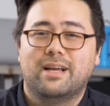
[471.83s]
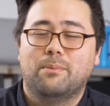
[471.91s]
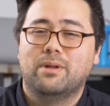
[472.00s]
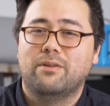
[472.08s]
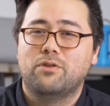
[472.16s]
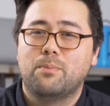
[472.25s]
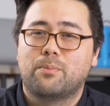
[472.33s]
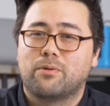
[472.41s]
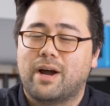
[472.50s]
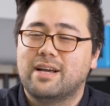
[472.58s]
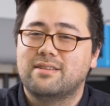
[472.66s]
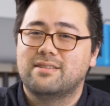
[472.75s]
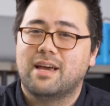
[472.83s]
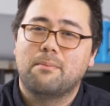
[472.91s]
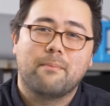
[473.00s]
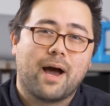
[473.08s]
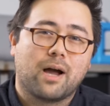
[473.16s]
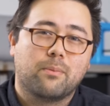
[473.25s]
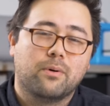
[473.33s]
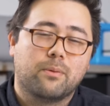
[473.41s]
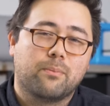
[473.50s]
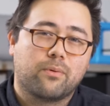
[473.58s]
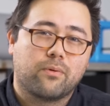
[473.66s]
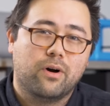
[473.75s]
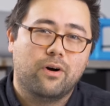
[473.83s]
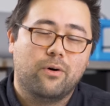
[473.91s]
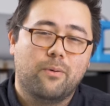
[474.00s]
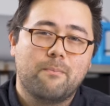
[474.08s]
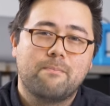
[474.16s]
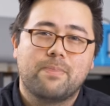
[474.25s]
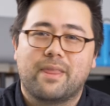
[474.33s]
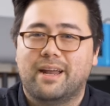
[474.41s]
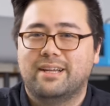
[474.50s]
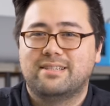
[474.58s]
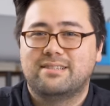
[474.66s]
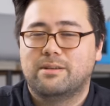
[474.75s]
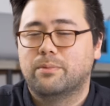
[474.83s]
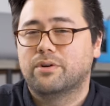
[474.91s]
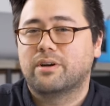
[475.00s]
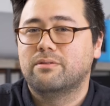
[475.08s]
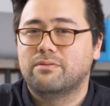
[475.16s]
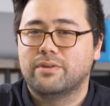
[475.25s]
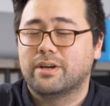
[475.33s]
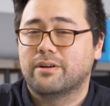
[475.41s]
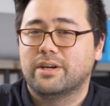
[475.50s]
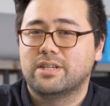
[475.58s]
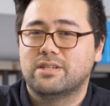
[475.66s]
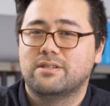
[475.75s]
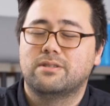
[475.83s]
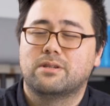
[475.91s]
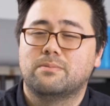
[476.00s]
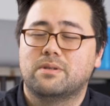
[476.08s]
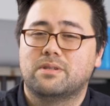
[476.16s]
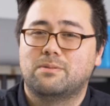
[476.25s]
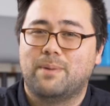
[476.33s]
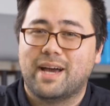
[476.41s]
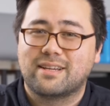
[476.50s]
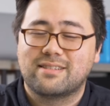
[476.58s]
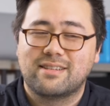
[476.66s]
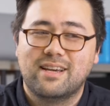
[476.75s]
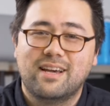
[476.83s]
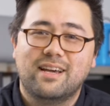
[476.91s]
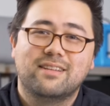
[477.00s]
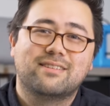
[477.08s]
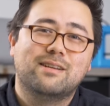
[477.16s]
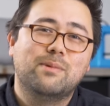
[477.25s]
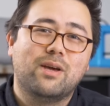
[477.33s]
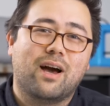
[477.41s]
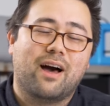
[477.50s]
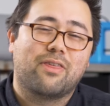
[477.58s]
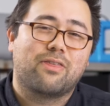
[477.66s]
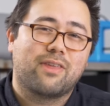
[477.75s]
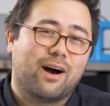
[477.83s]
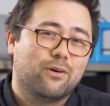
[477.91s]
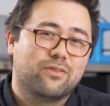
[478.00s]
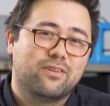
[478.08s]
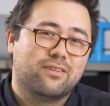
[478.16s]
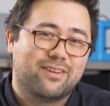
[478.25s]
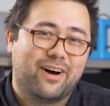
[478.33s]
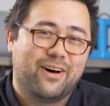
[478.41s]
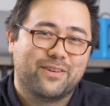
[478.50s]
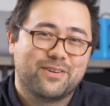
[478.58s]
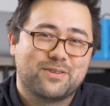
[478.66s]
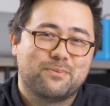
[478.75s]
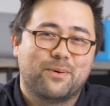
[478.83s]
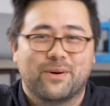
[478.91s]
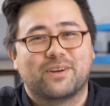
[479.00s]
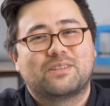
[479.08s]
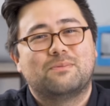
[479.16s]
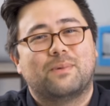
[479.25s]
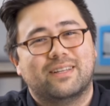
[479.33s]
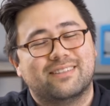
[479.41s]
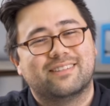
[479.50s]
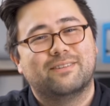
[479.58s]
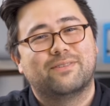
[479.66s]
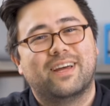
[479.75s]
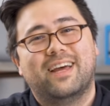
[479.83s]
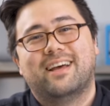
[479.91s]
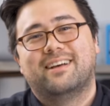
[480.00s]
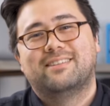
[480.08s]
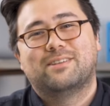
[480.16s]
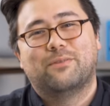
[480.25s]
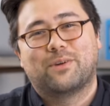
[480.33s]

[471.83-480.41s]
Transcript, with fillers: I mean, if you price a MacBook Pro at a similar configuration in terms of specs, it's gonna be $1,000 more expensive. So if